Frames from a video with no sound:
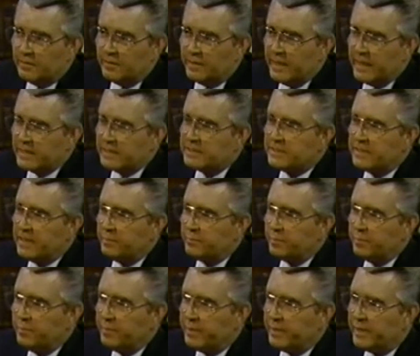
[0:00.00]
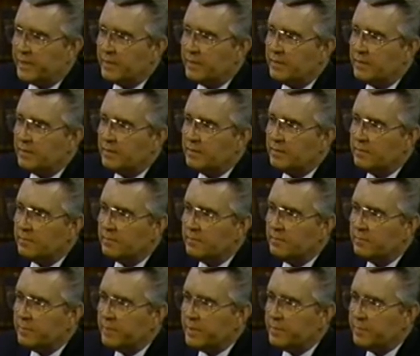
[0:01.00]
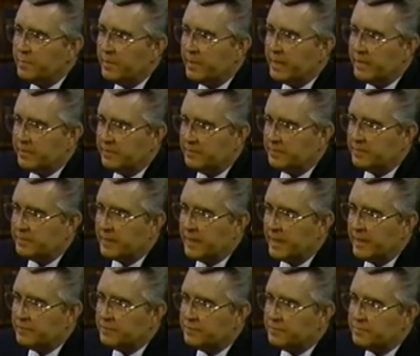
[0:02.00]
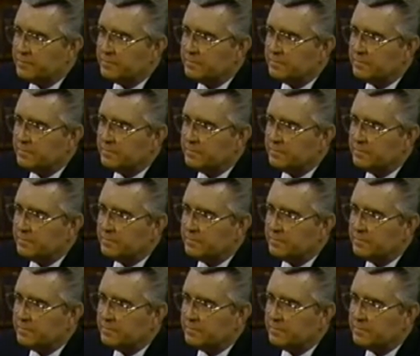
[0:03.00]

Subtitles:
The next step will be people identification.